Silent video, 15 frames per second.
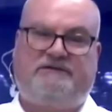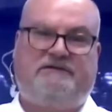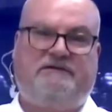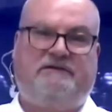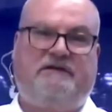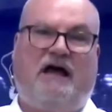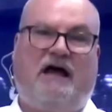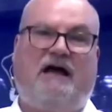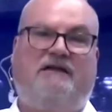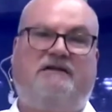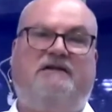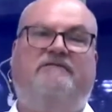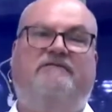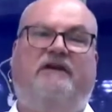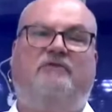to
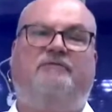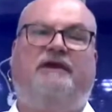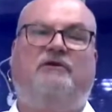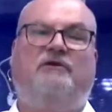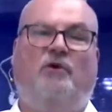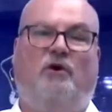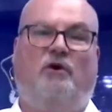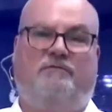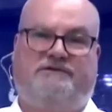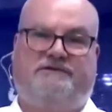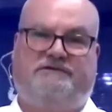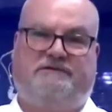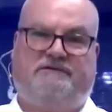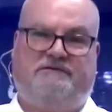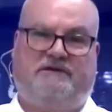start developing
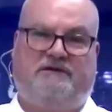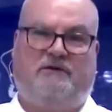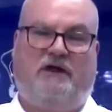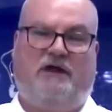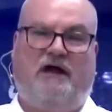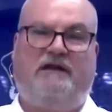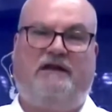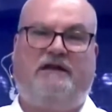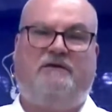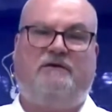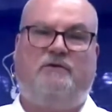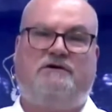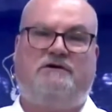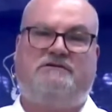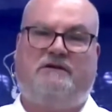norms. So the
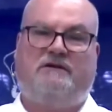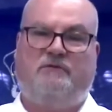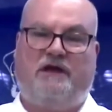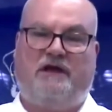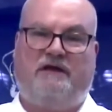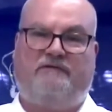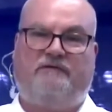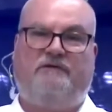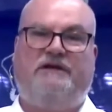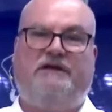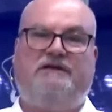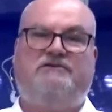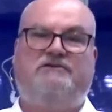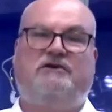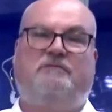idea was that we have
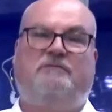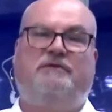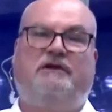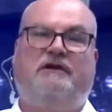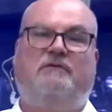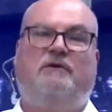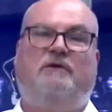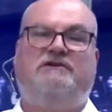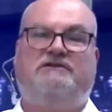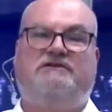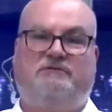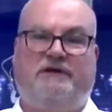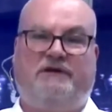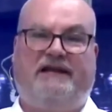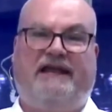to each topic,
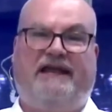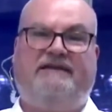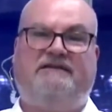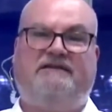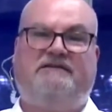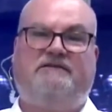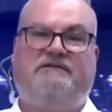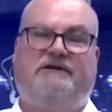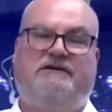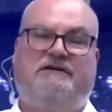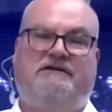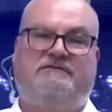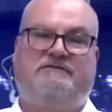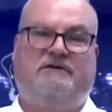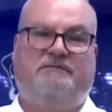which is related to
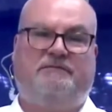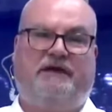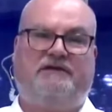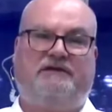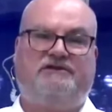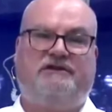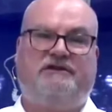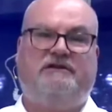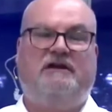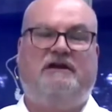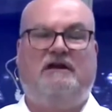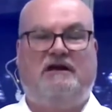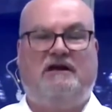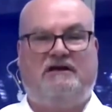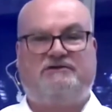industrial packaging,
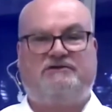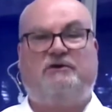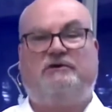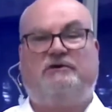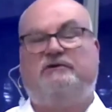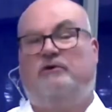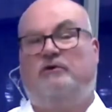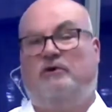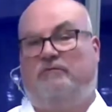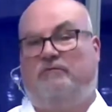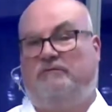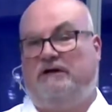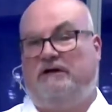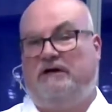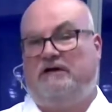a certain
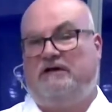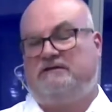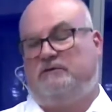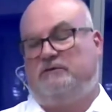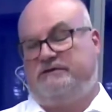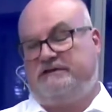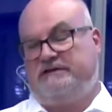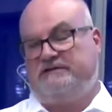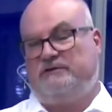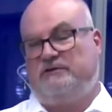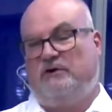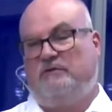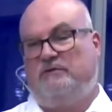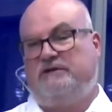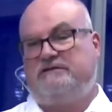norm. So with
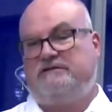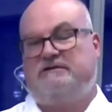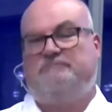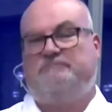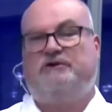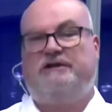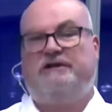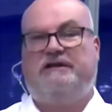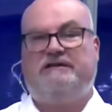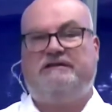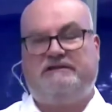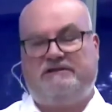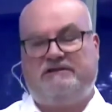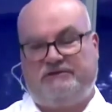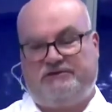this norm, it's pretty
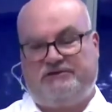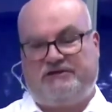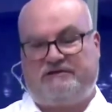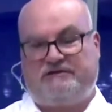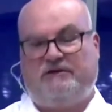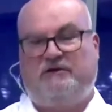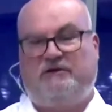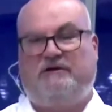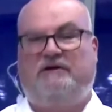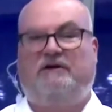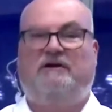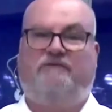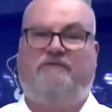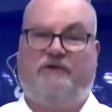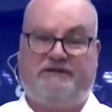easy to just
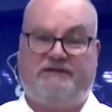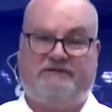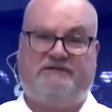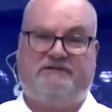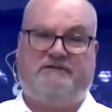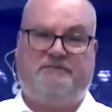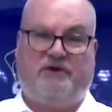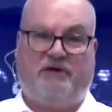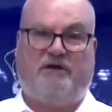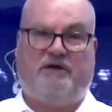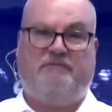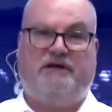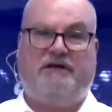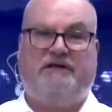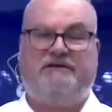look, for instance, the
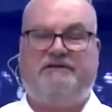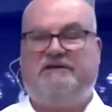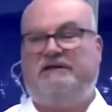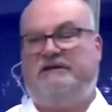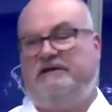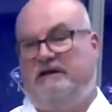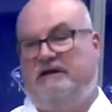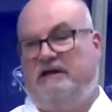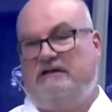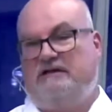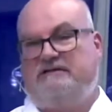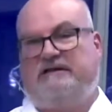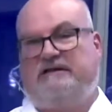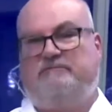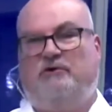permeability,
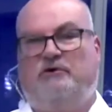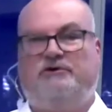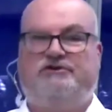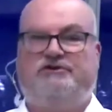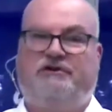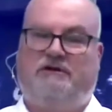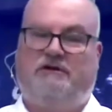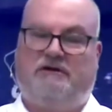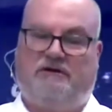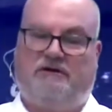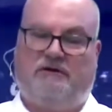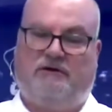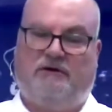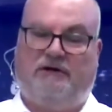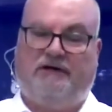sac moisture,
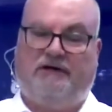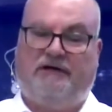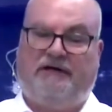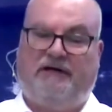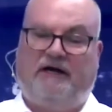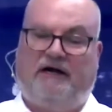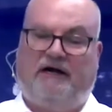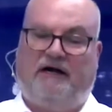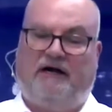or